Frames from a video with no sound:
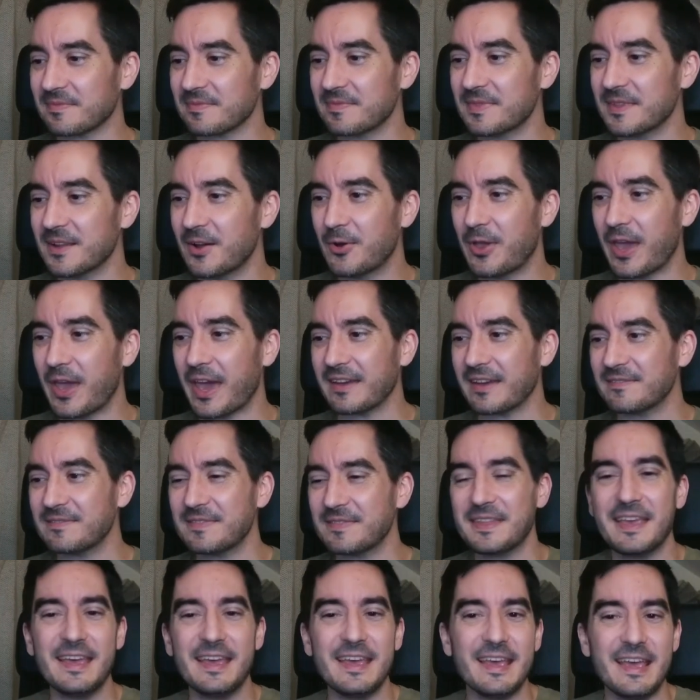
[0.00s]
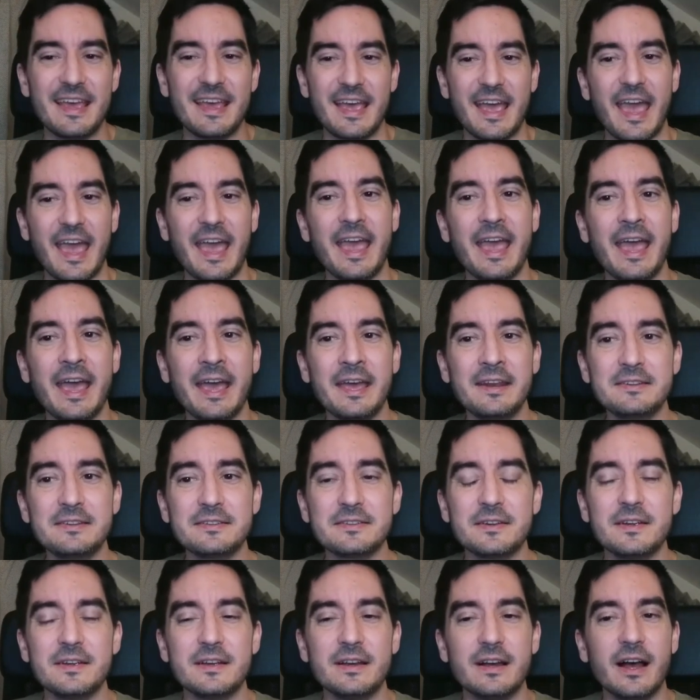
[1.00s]
Okay. And
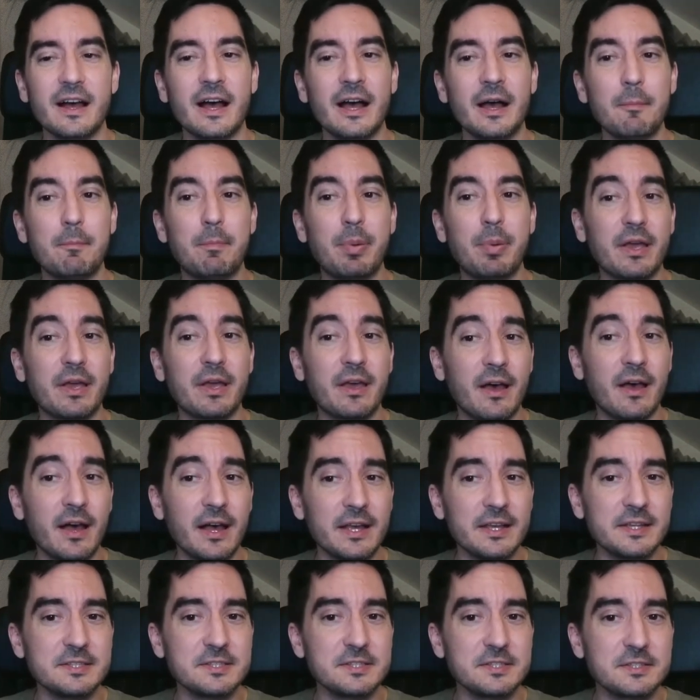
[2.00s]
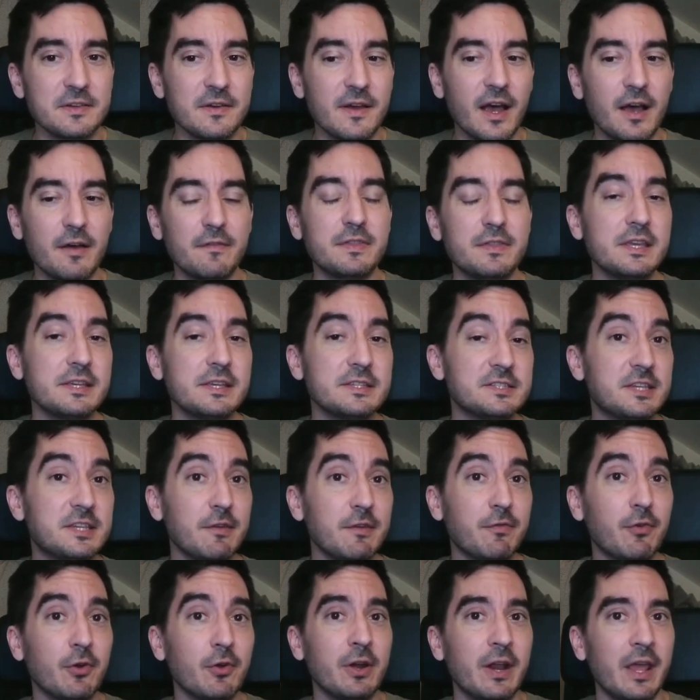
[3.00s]
because of these
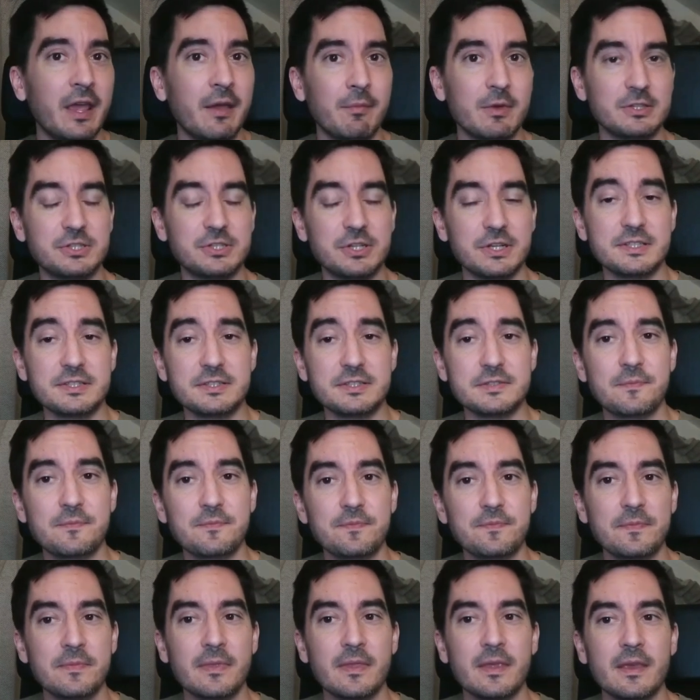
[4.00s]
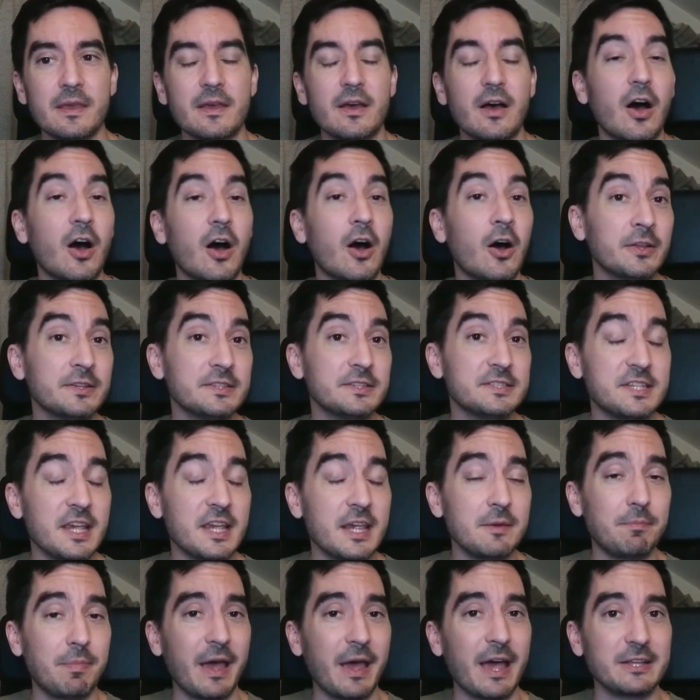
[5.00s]
different images, on
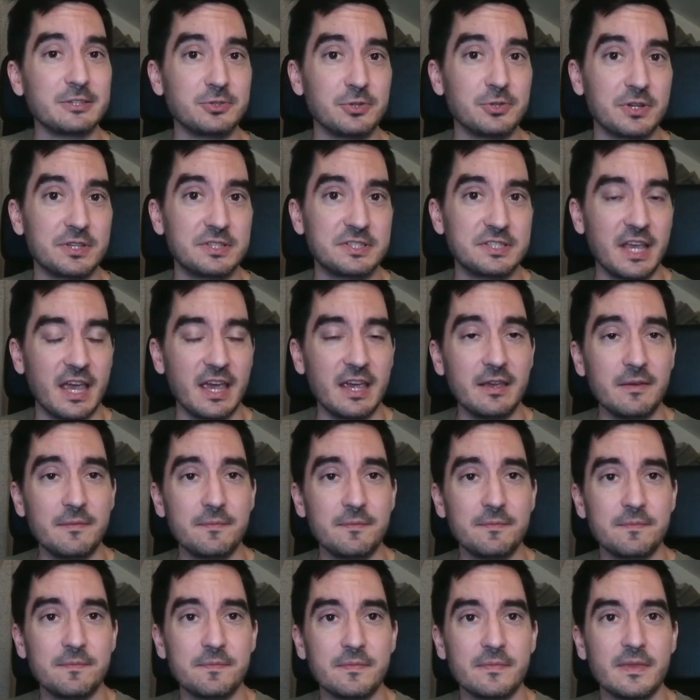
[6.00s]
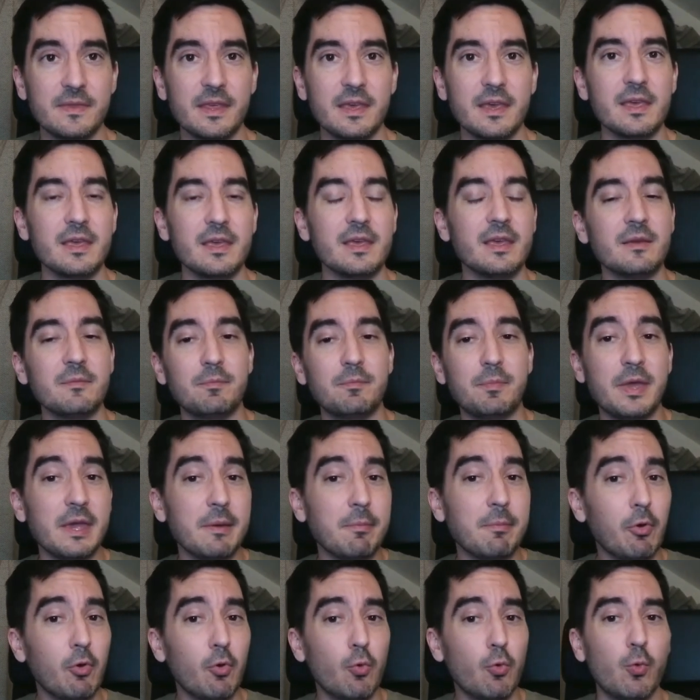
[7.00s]
St. Patrick's Day,
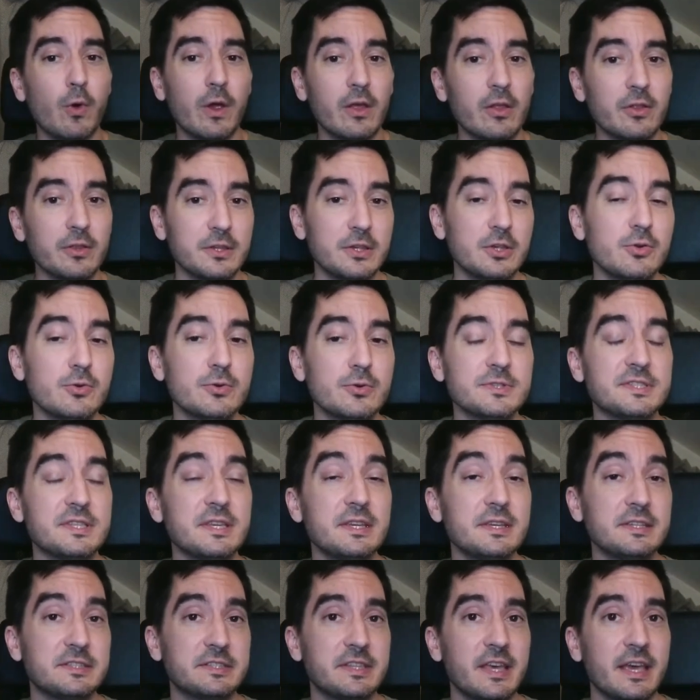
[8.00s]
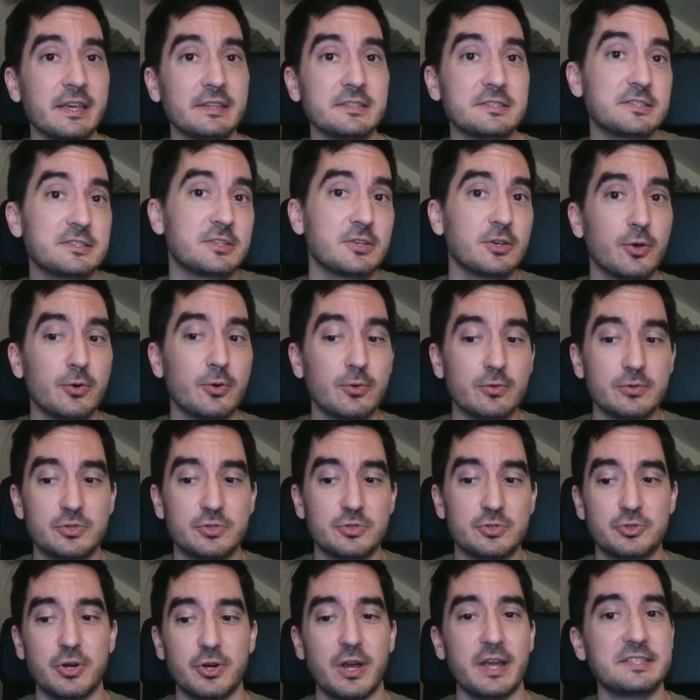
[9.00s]
people will use these things to
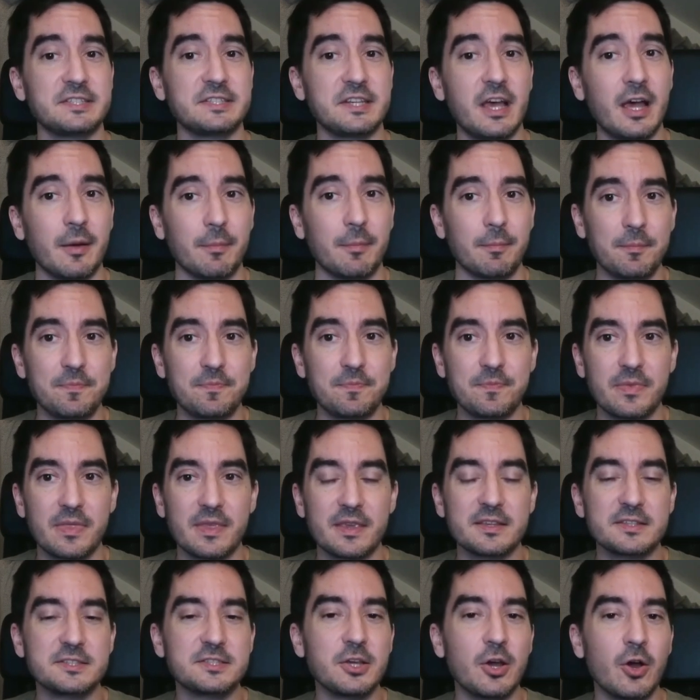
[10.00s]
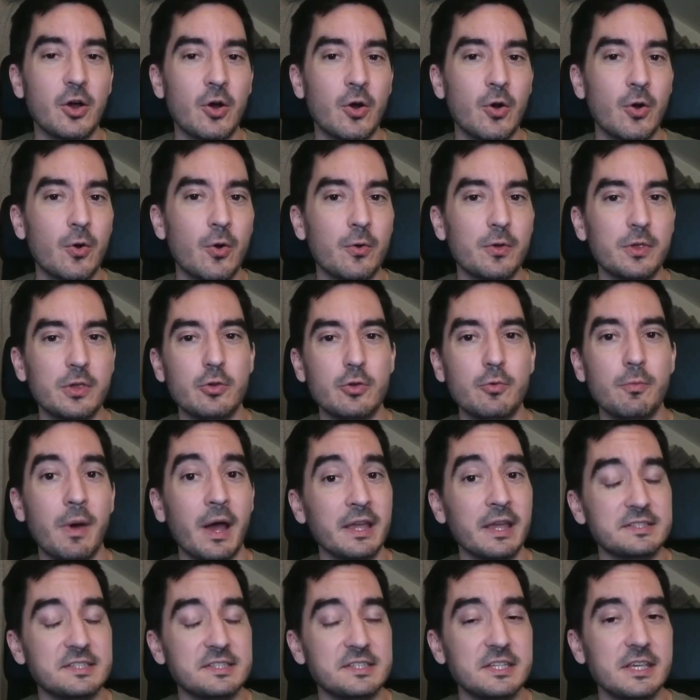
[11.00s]
dress up. So you
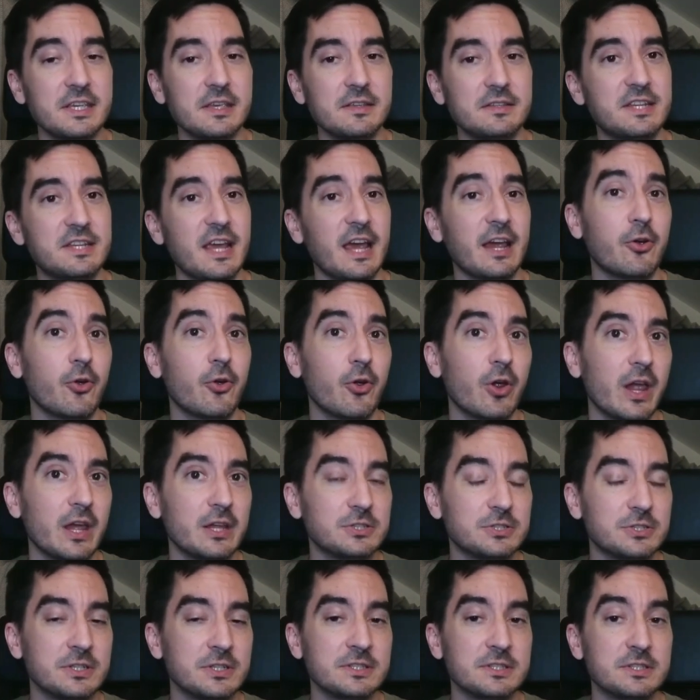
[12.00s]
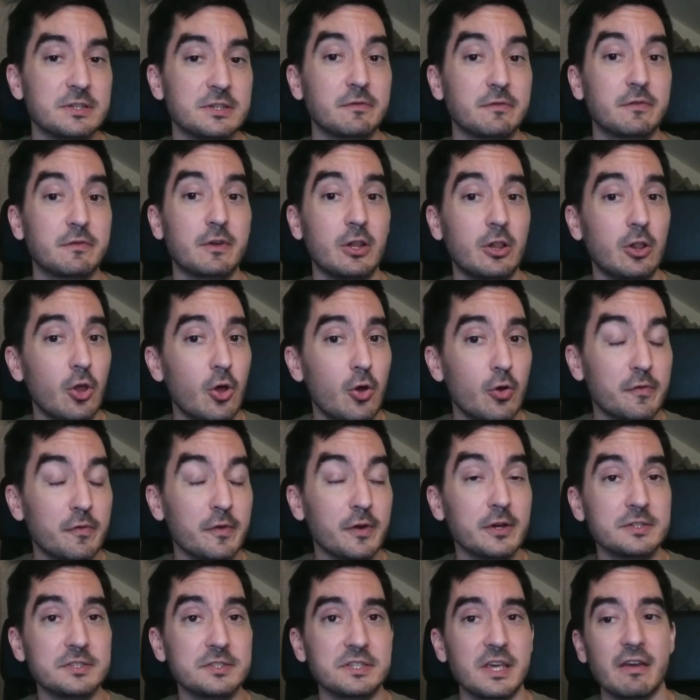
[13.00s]
might see decorations of
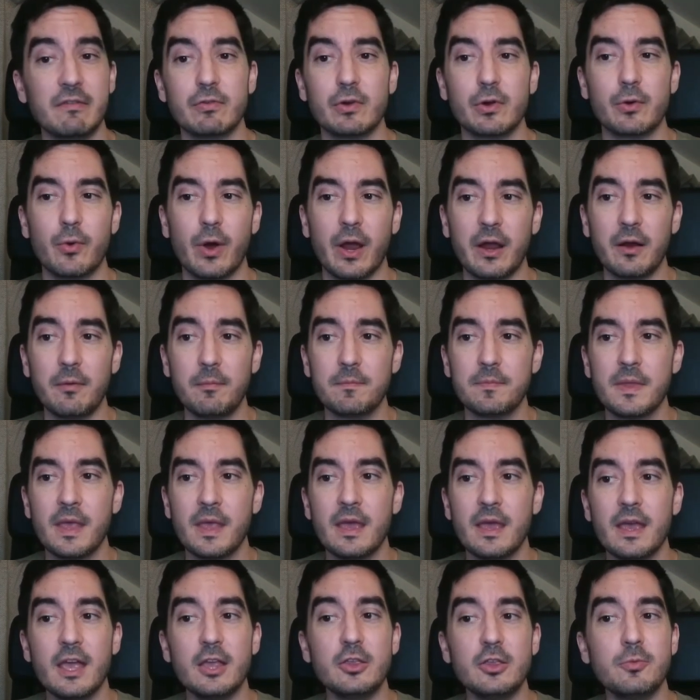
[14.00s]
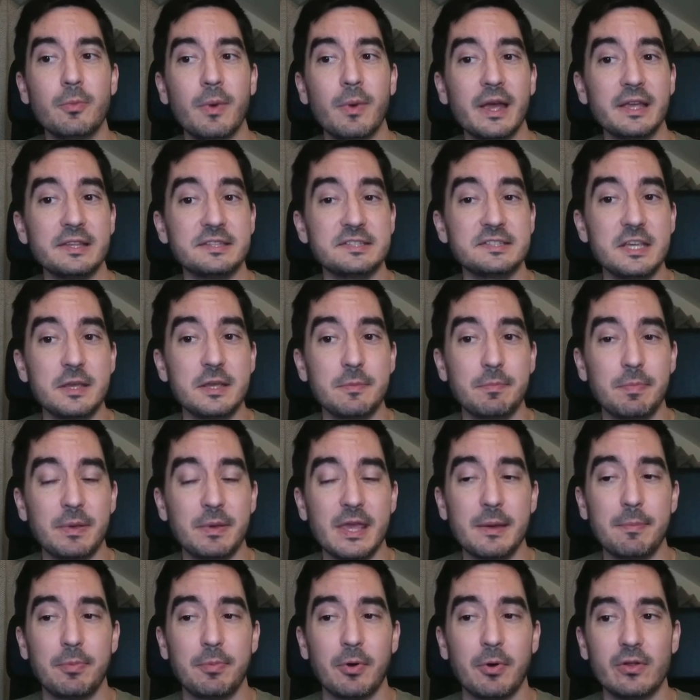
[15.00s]
clovers everywhere, and you might see
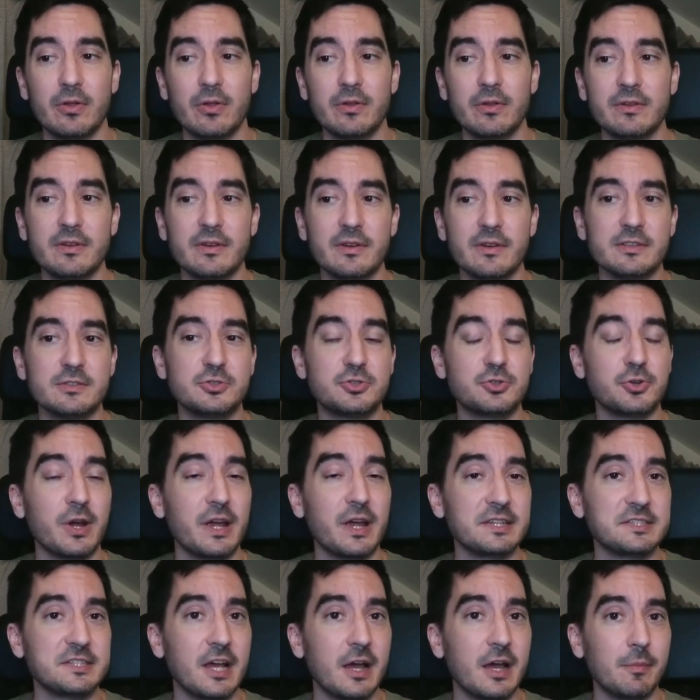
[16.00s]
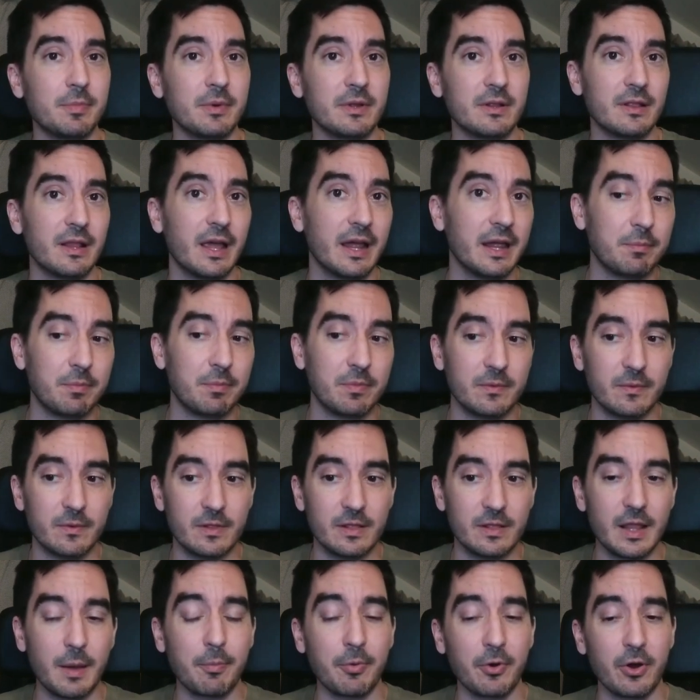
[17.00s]
people dress up like
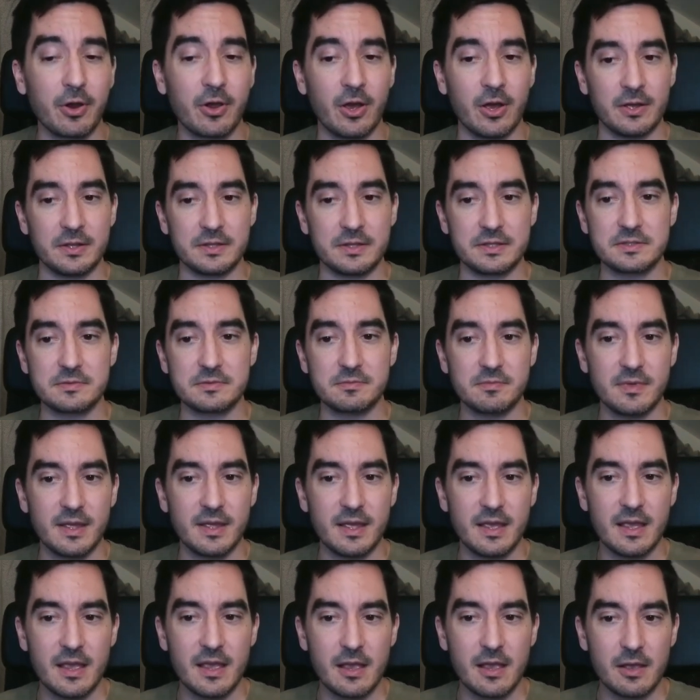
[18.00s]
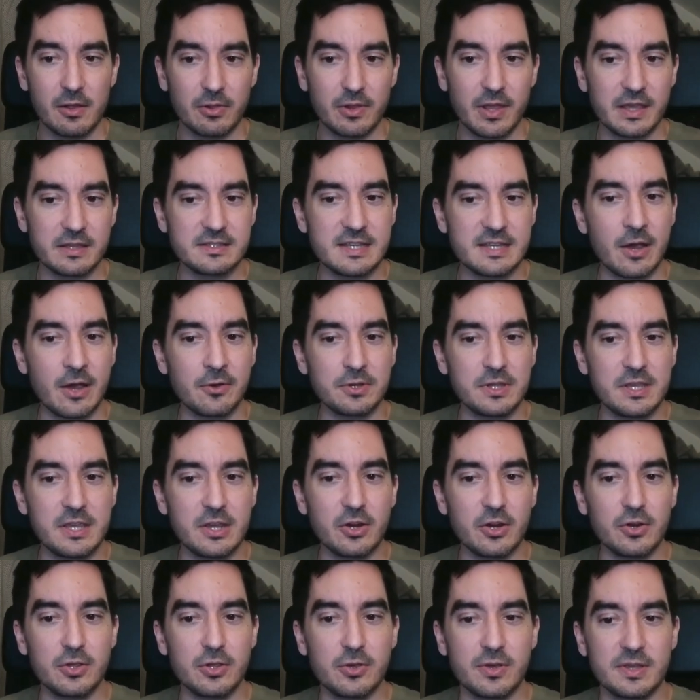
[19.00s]
leprechauns. Like down
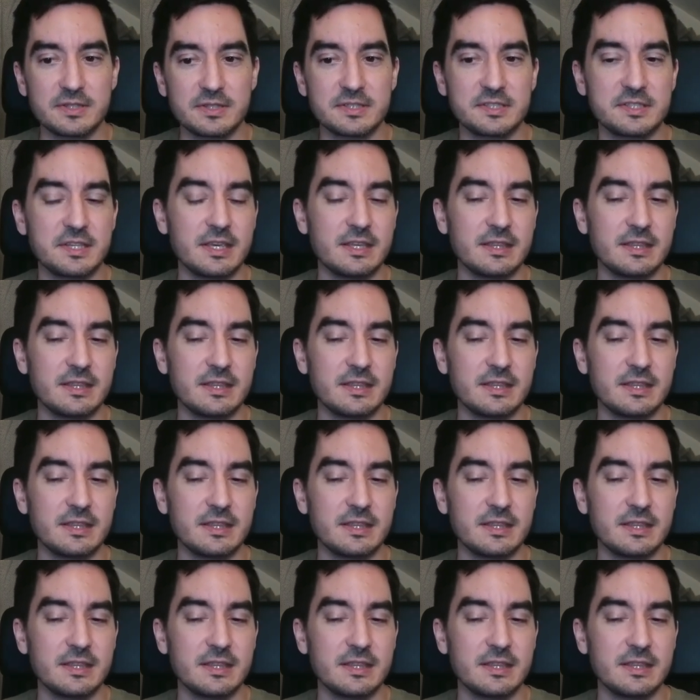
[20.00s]
here, you can see